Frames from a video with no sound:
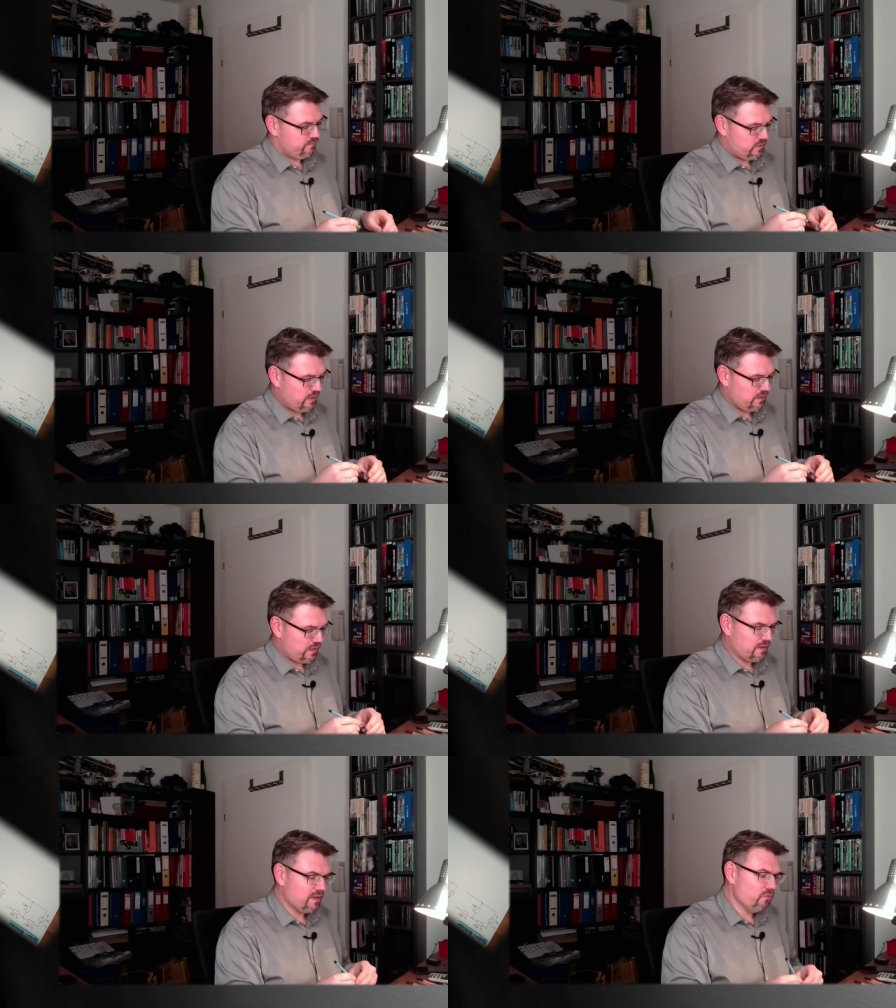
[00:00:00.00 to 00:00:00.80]
Uh,
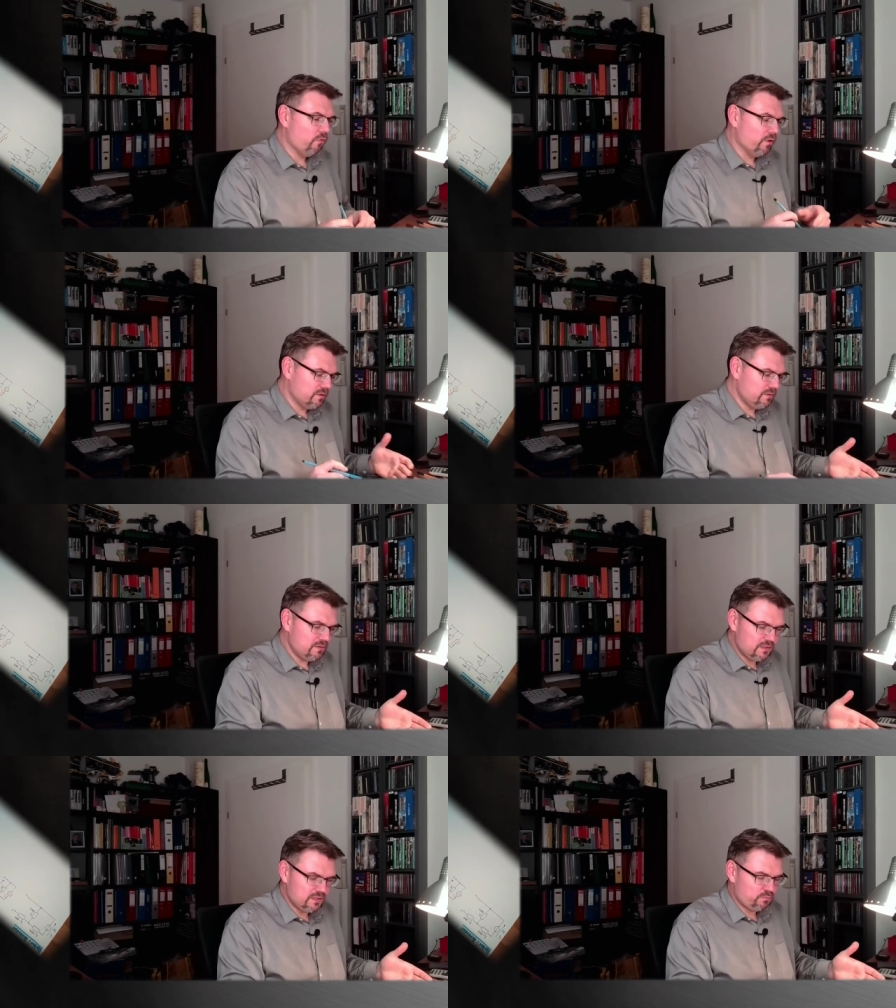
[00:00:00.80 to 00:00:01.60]
that Norton
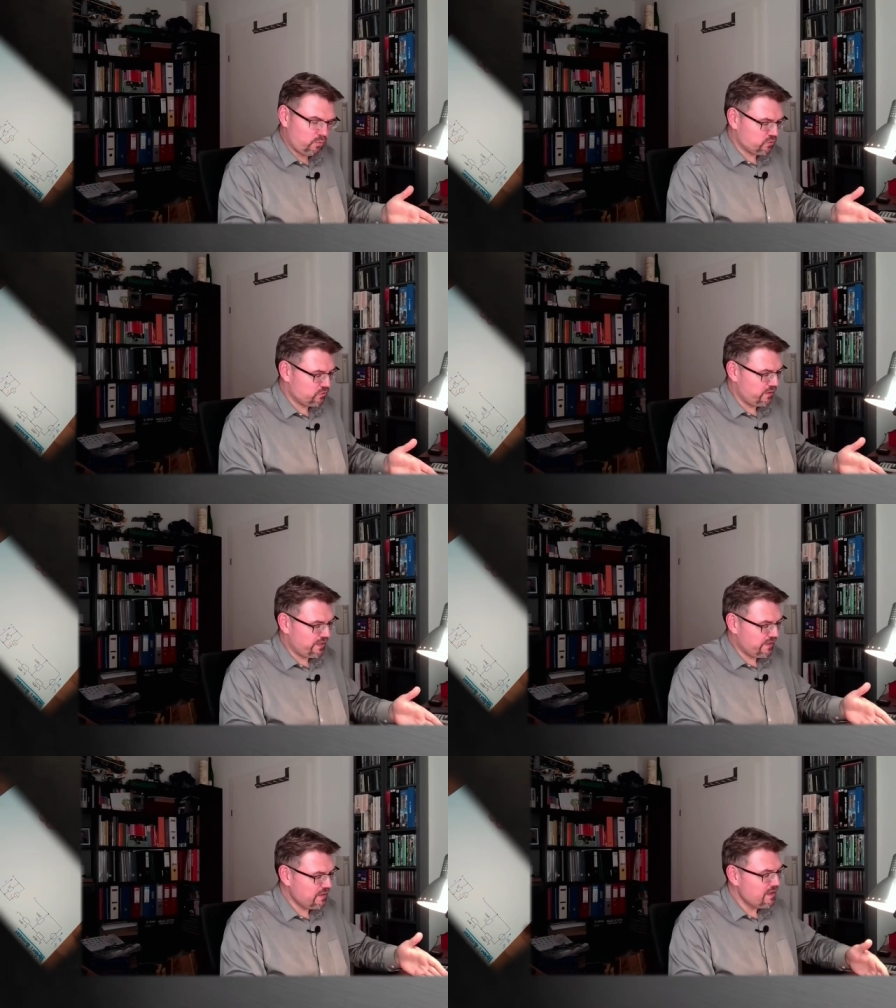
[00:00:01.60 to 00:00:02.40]
is
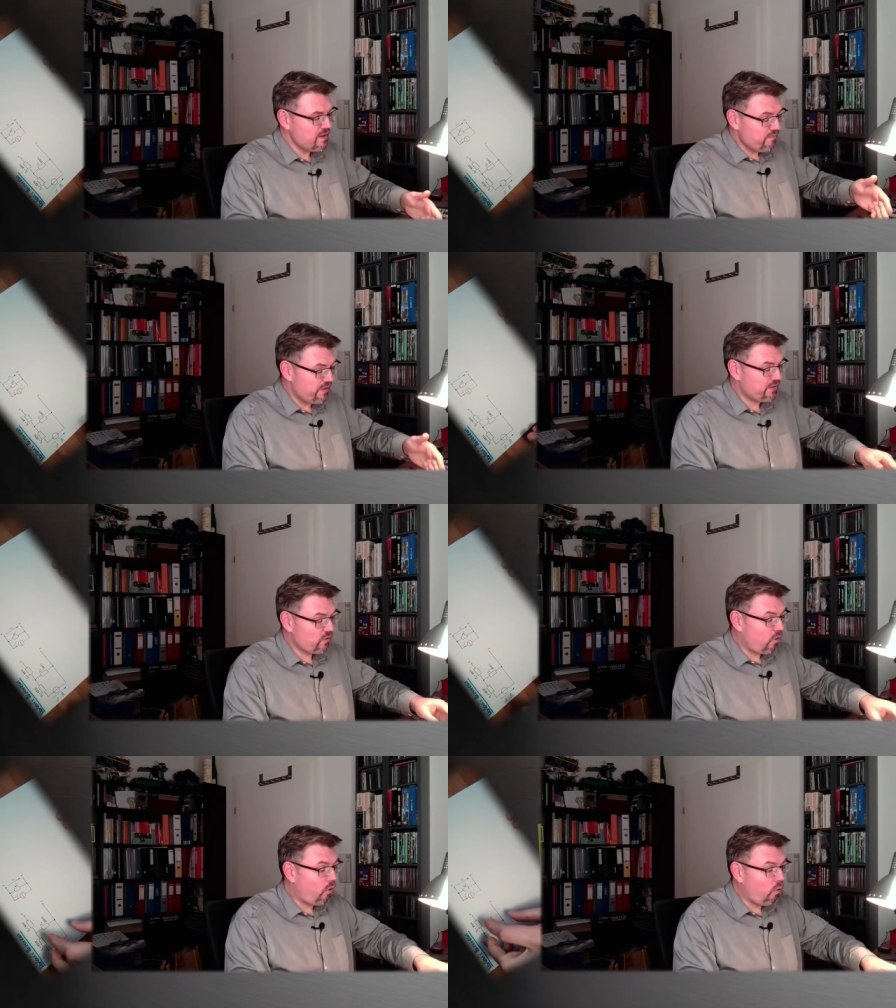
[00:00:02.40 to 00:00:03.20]
postulating that
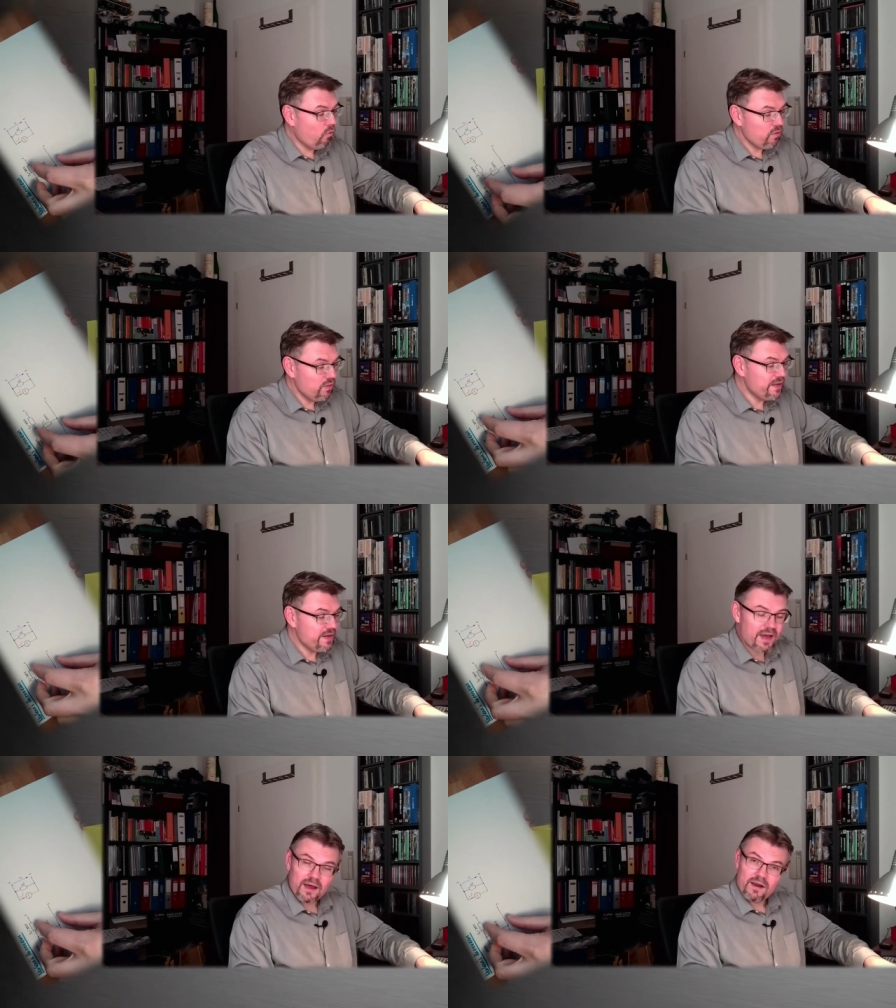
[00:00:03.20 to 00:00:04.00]
all
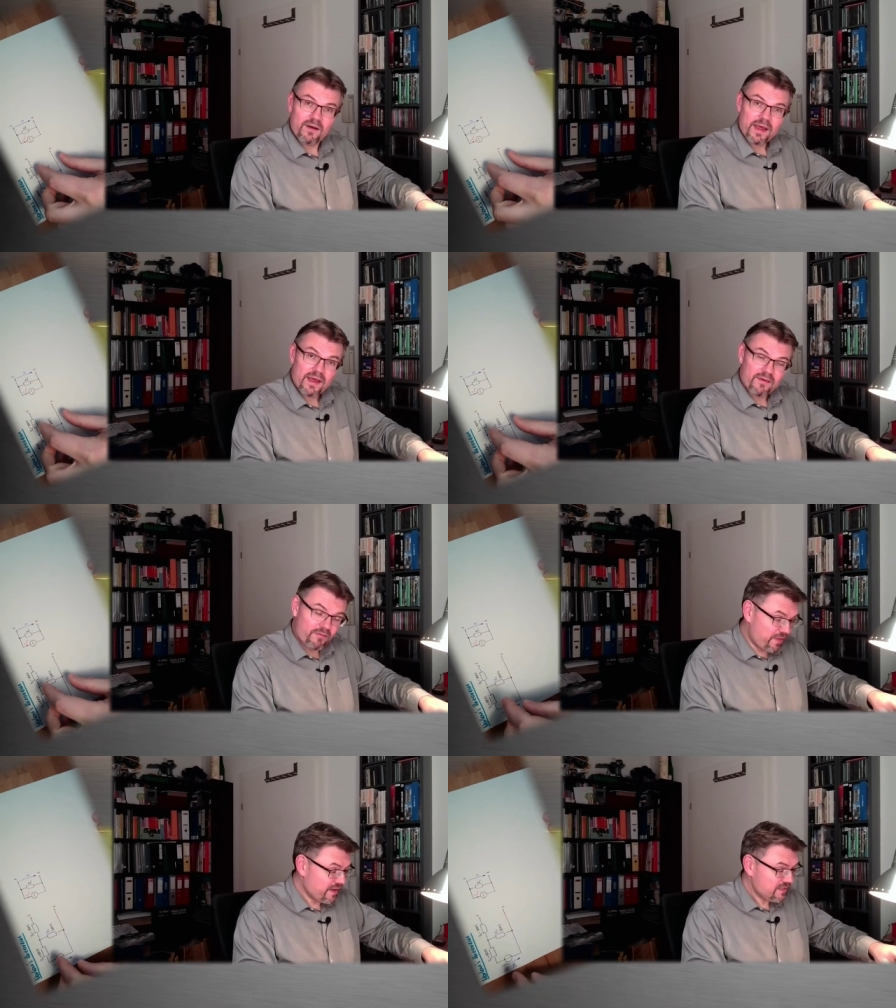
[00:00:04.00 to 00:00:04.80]
linear
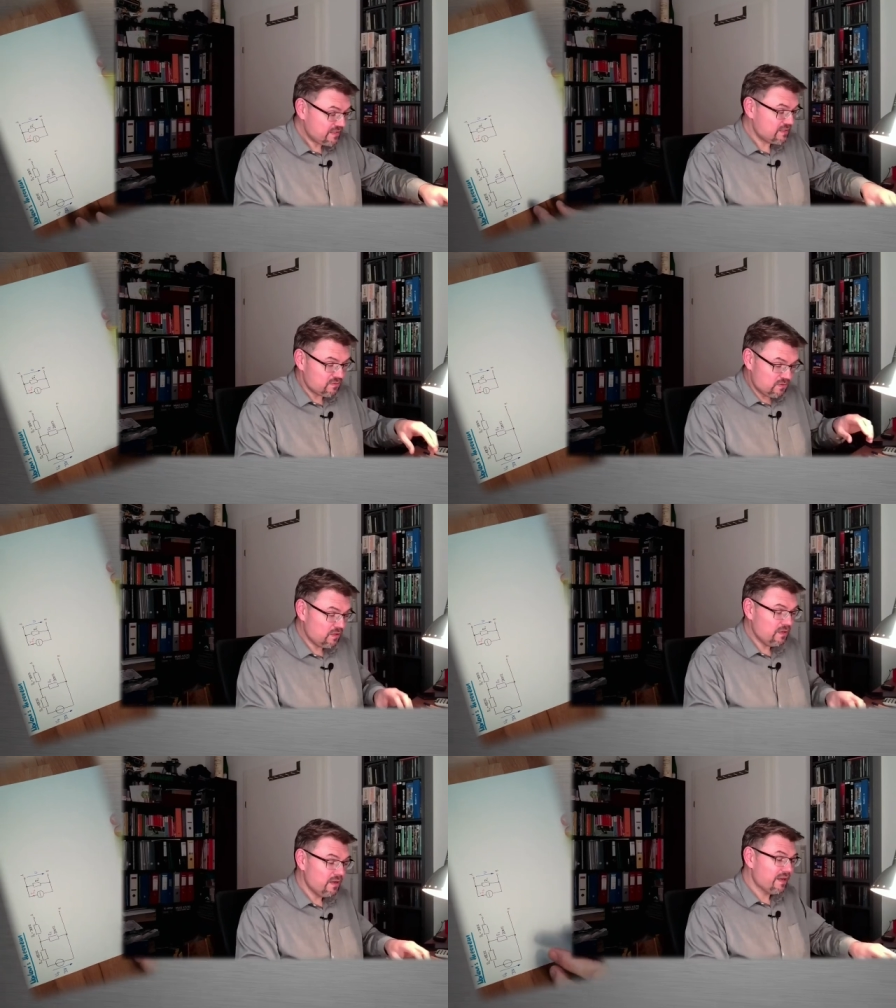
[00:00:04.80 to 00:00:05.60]
things uh,